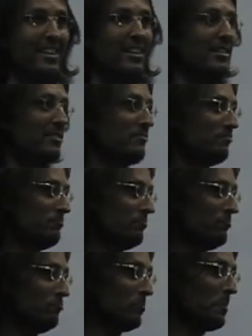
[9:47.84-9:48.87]
So you
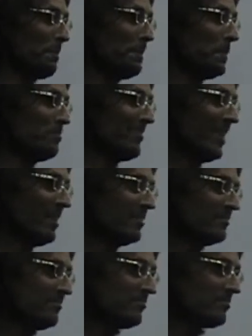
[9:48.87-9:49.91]
really fear of
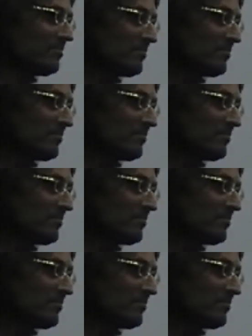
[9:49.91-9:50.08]
change?